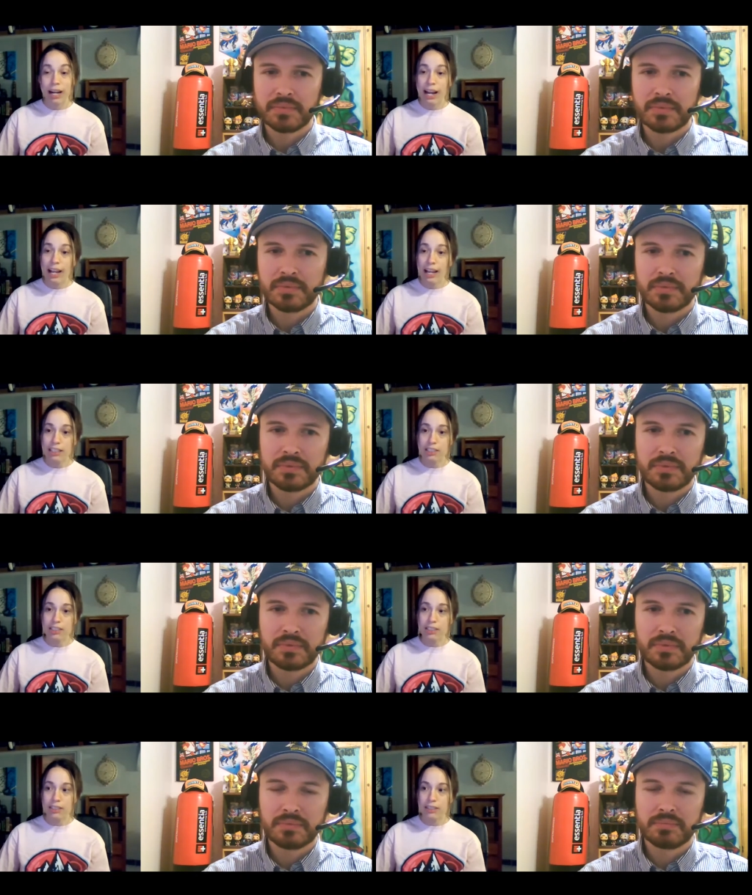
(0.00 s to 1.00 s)
Speaker 1: I
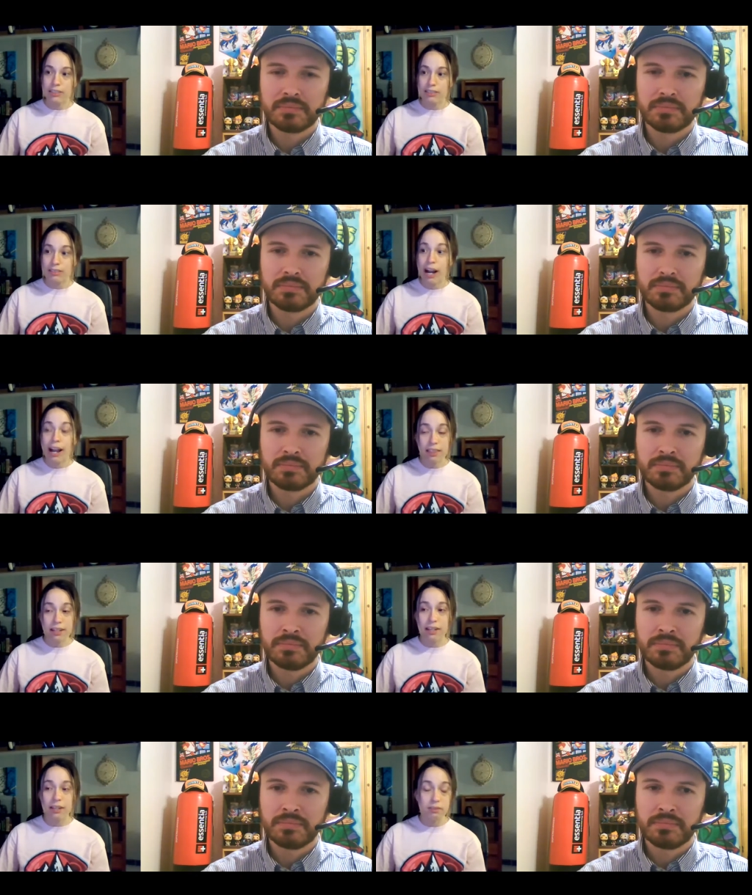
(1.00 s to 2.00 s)
actually I
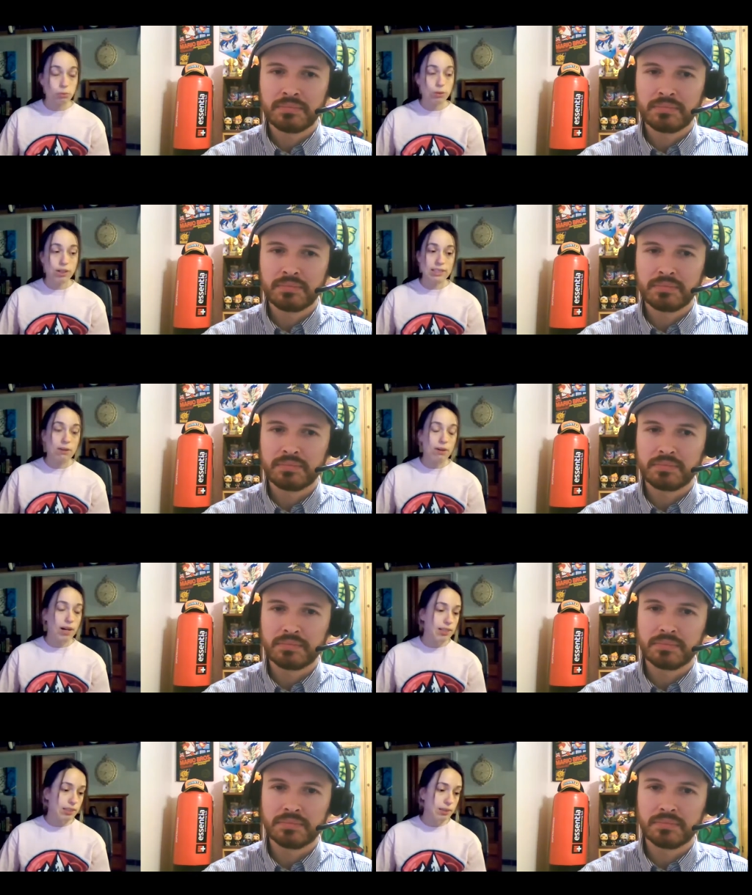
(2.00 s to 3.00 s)
thought it worked out
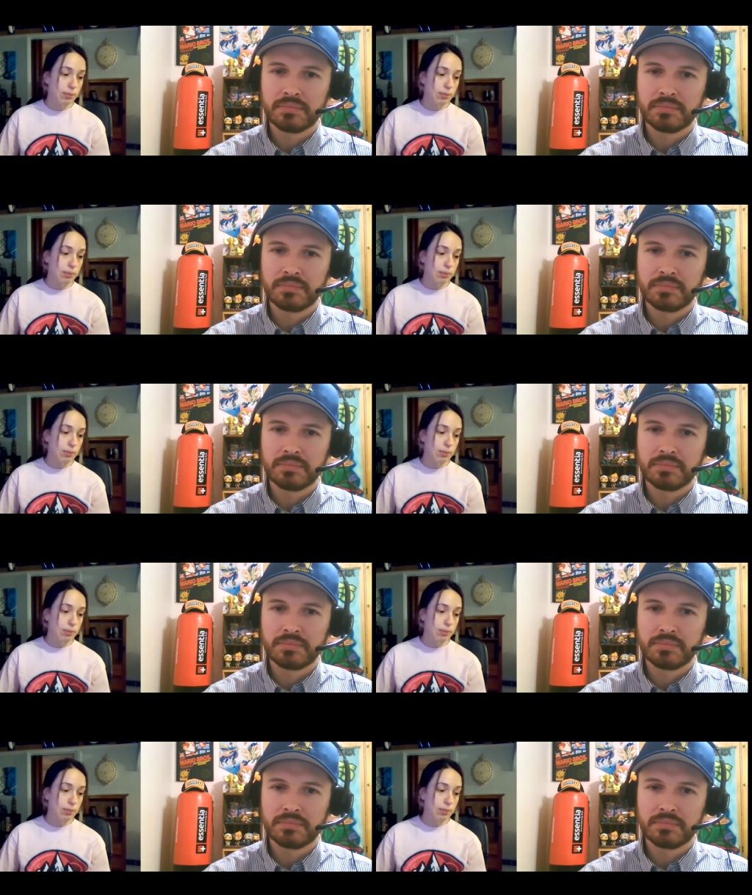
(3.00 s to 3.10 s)
awesome.